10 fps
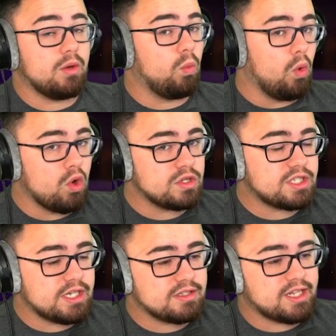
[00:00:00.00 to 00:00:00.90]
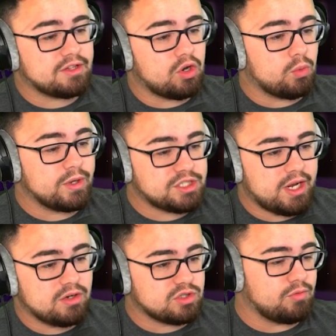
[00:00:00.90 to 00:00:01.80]
WarZ is like the
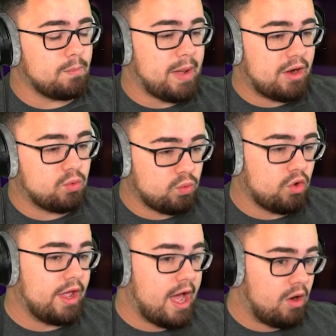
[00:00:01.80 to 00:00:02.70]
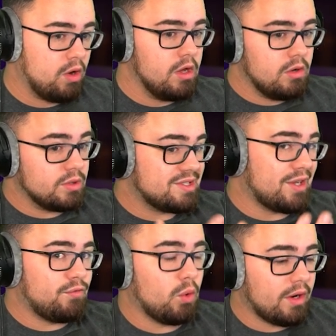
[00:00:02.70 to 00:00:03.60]
originators of the Battle Royale, which is
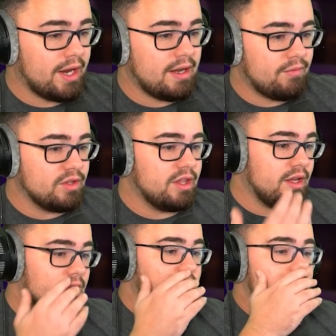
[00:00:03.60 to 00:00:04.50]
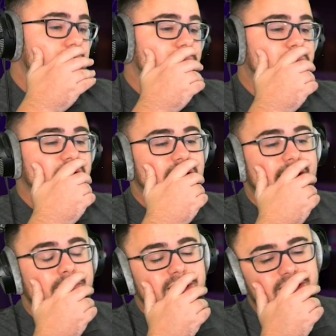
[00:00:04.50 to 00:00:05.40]
like Fortnite and everything. But
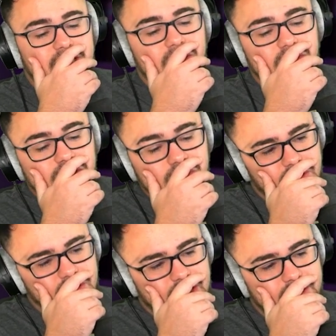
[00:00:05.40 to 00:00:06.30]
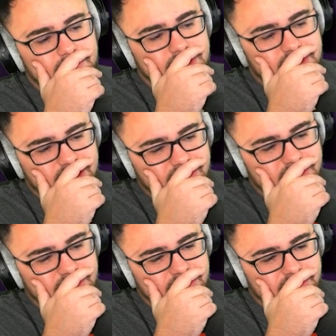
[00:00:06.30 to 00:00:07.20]
let me tell you, let me tell
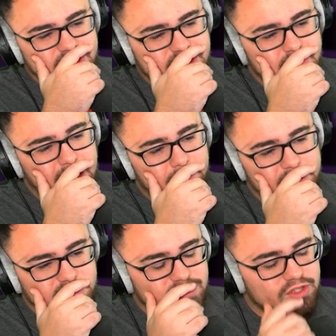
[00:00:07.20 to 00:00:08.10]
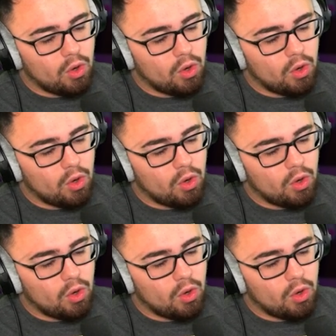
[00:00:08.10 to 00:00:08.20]
you, this map is so